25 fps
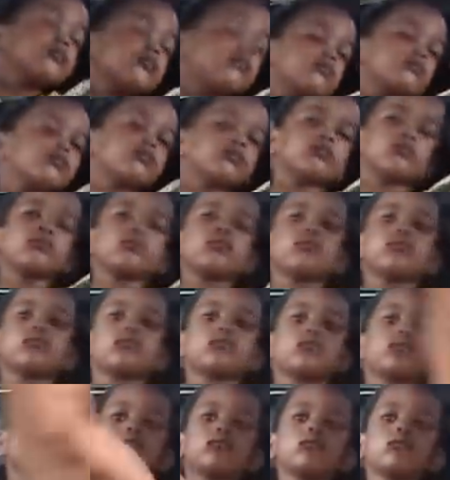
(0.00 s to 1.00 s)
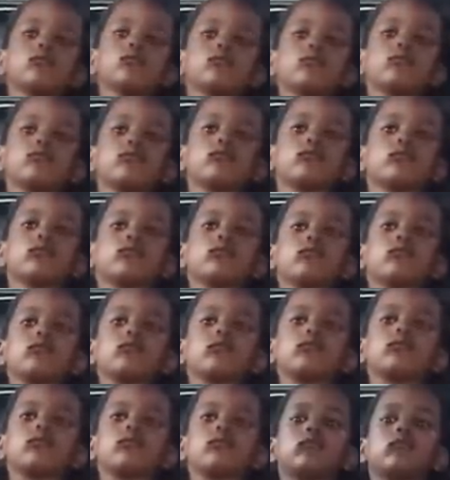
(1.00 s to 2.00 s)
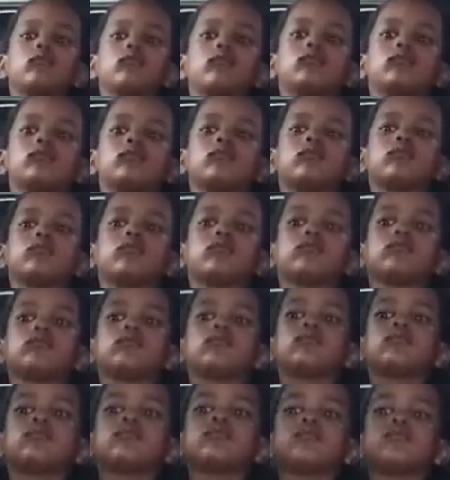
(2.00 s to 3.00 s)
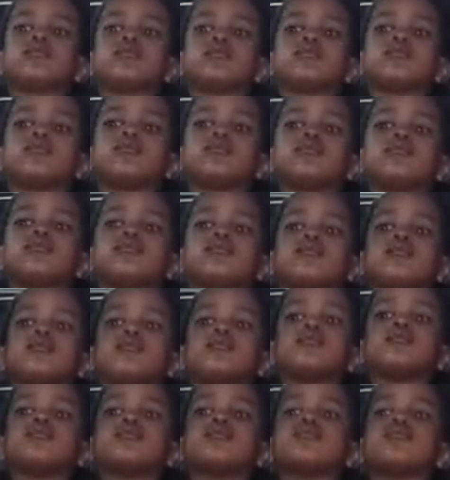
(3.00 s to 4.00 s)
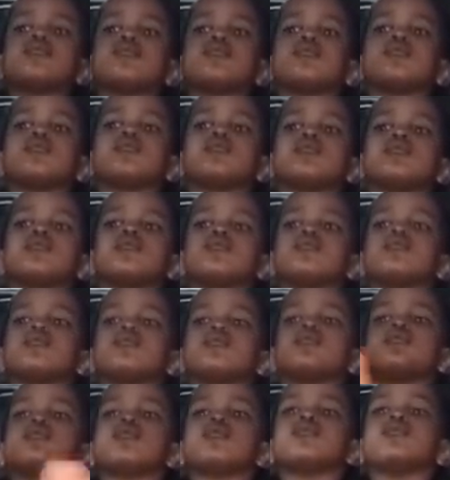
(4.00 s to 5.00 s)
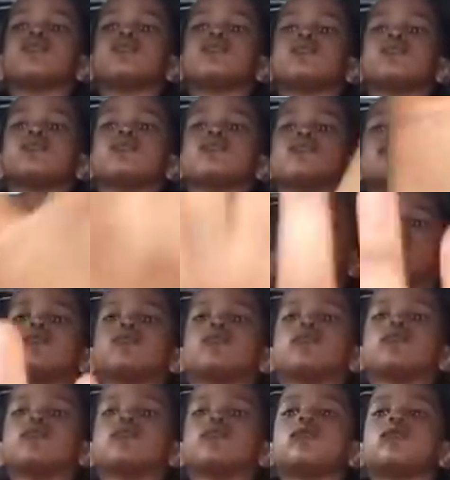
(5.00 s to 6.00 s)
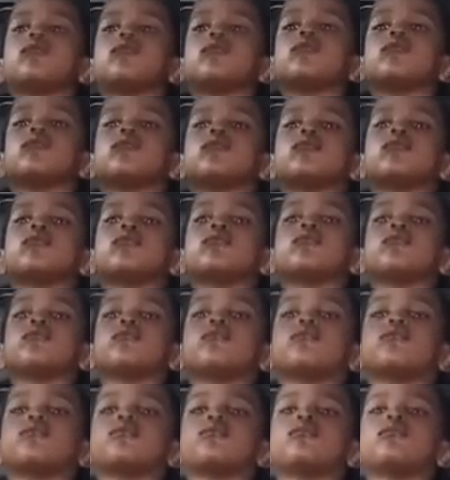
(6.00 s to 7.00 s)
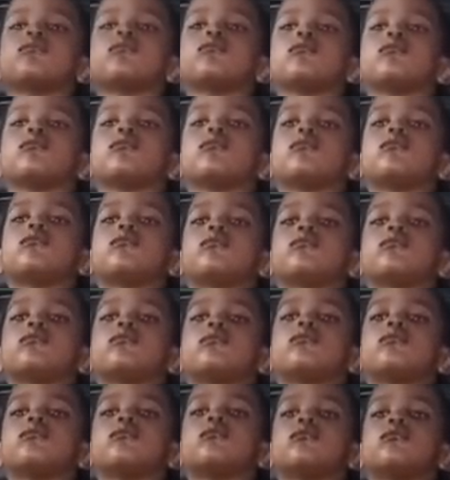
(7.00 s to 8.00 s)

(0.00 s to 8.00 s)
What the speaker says: The person shown says nothing.